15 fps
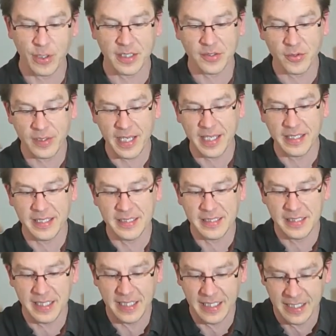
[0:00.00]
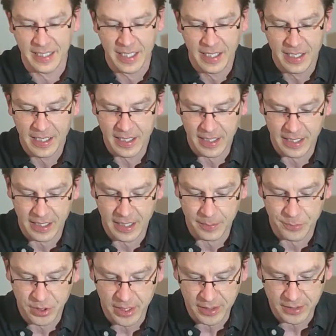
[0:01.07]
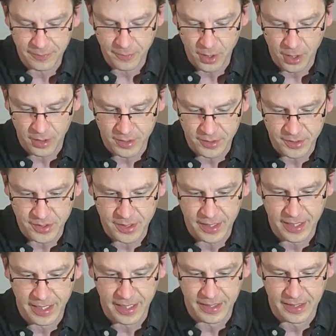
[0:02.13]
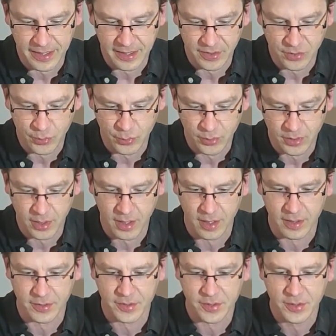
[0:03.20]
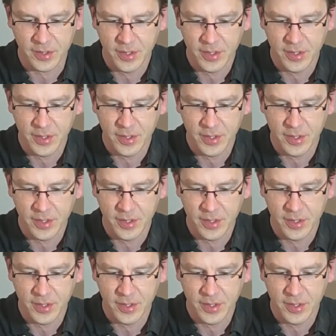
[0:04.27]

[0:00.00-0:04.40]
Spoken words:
So that is the objective cards and the tool cards.